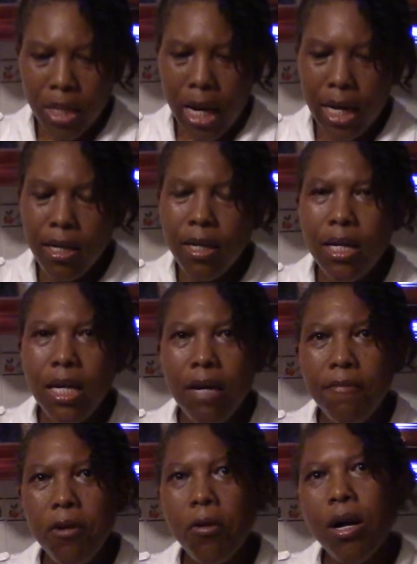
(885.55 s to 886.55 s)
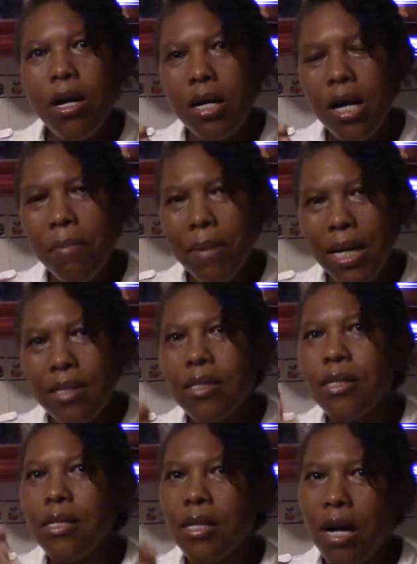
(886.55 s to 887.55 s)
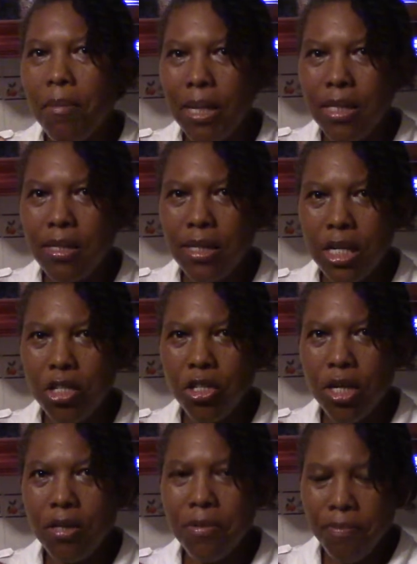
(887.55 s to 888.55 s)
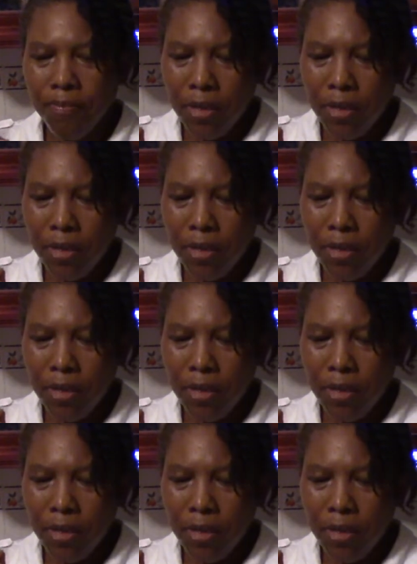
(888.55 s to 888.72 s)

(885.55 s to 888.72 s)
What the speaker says: and leave your comments in the comment section.